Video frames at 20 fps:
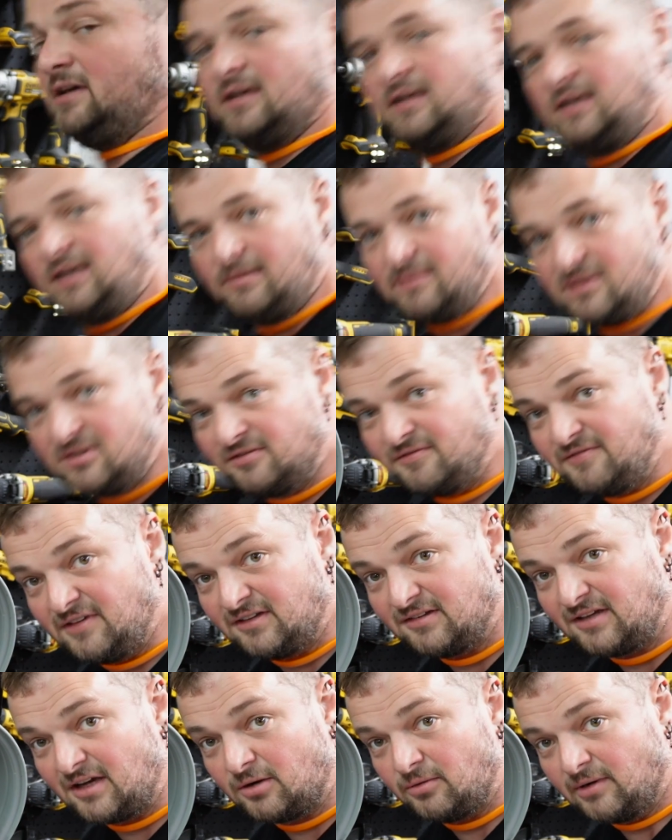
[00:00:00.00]
Let me just fix
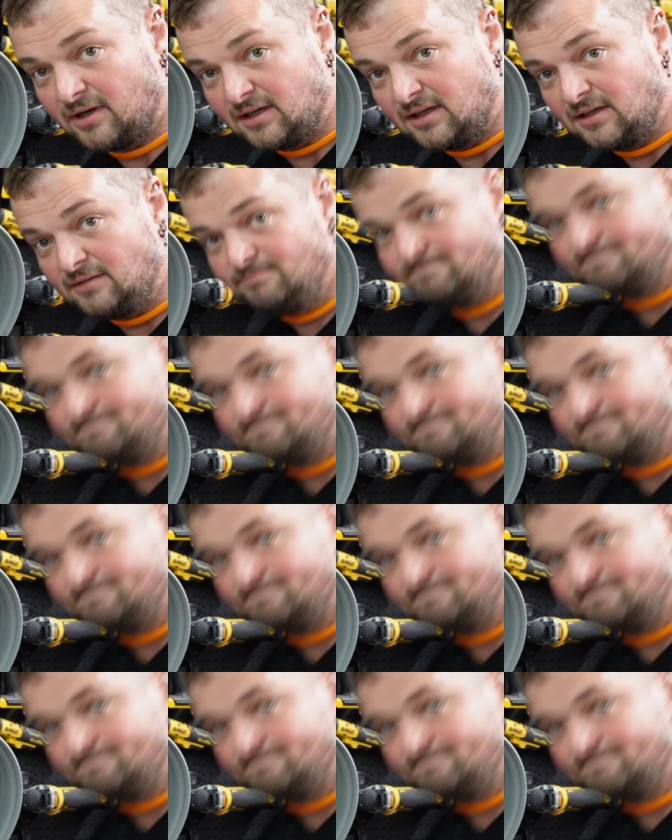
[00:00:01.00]
that quickly.